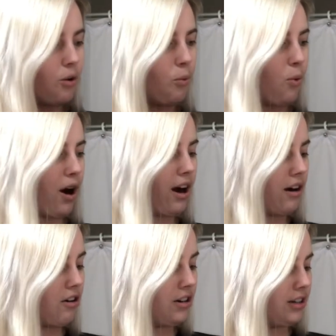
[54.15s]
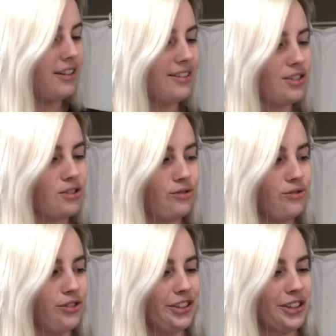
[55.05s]
Wow, this is
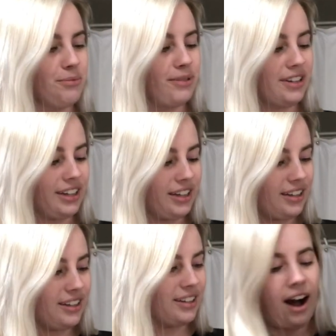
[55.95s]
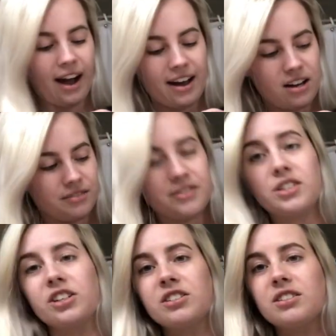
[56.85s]
really pretty. I have
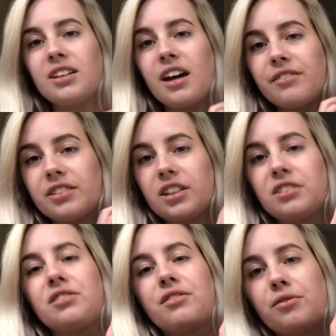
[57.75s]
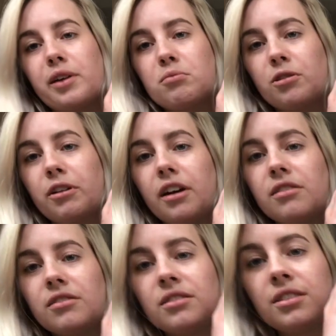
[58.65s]
seriously every color of the rainbow
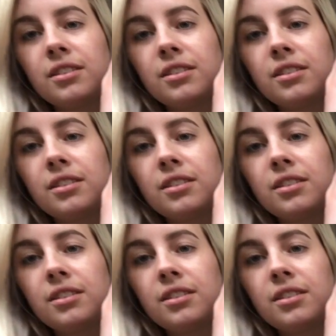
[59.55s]
now.